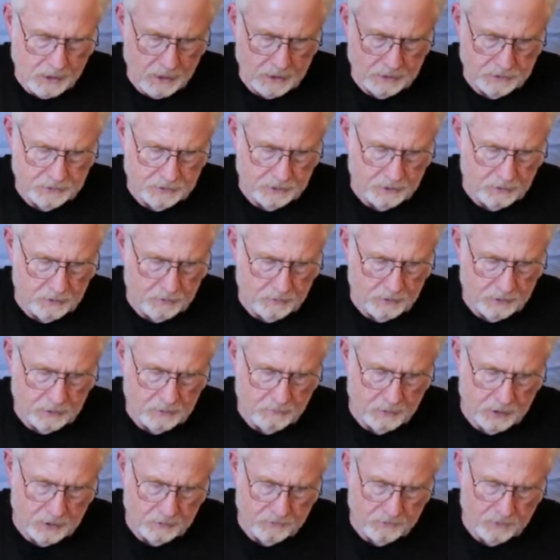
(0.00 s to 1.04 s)
So I'm
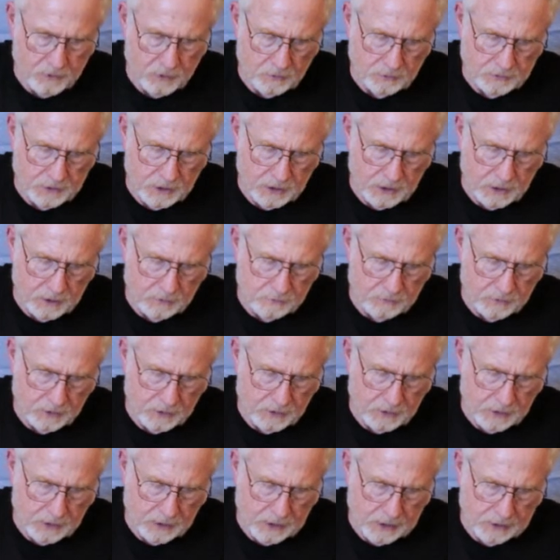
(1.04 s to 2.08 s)
going to fold the
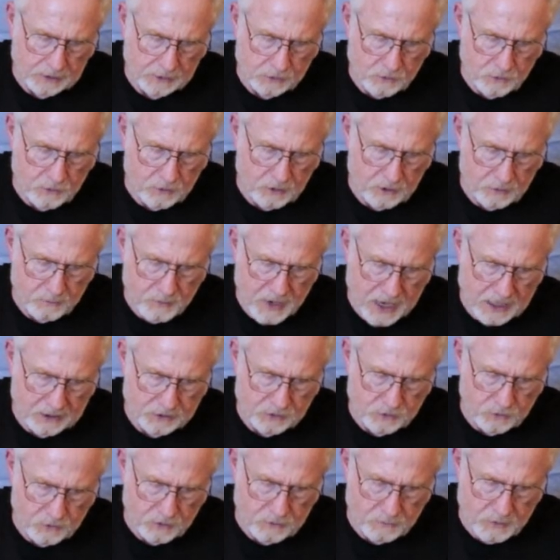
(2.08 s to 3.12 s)
little corner back
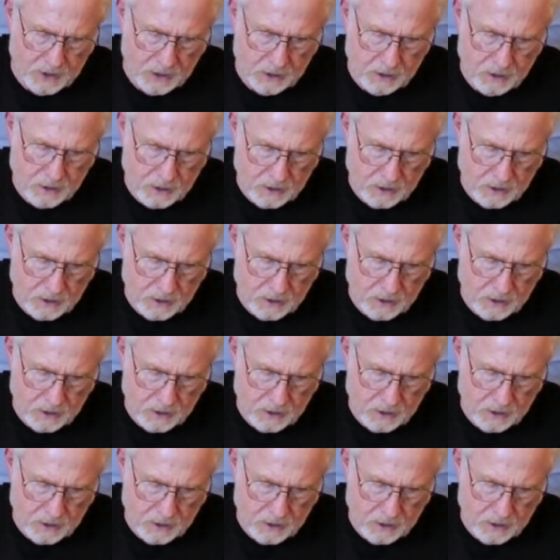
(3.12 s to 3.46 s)
toward me,